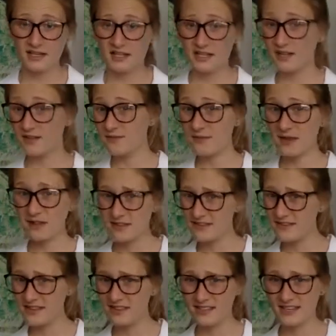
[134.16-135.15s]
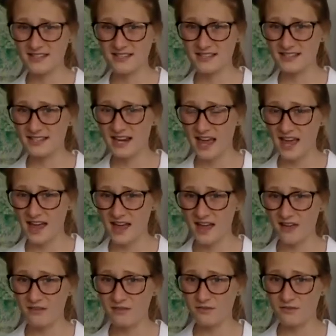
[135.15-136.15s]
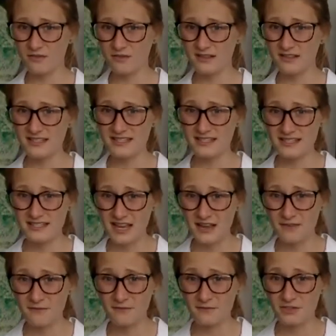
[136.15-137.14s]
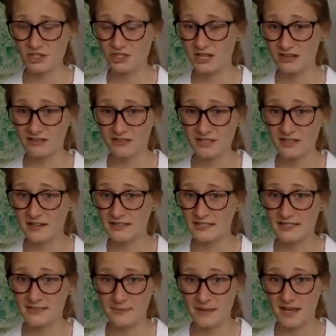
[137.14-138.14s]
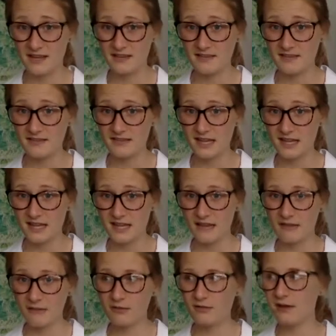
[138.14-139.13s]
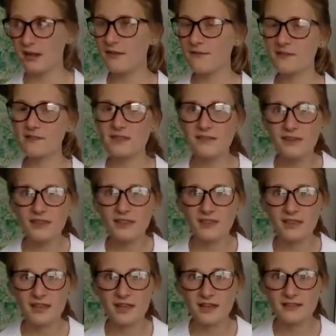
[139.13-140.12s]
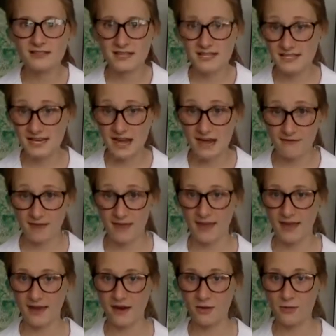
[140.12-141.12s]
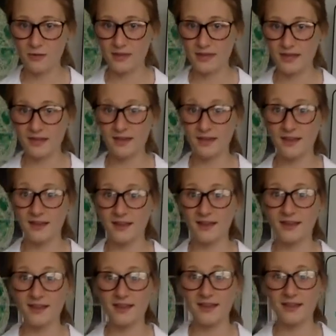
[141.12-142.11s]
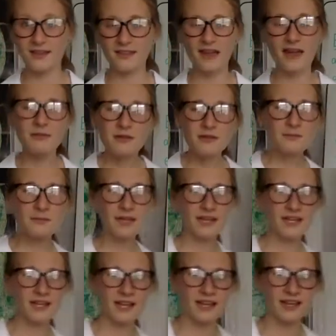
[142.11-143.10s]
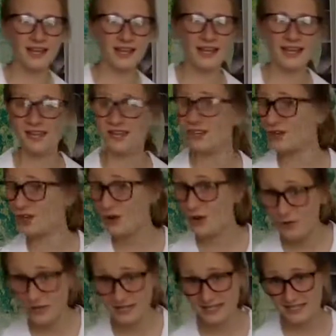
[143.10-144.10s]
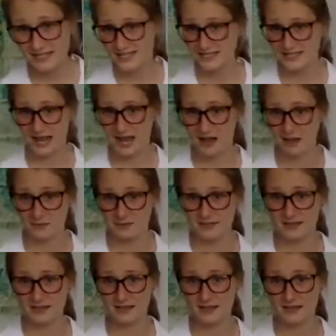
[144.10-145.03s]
if a living thing doesn't have safe shelter and space, or if a living thing doesn't have air, well then that would mean it couldn't adapt.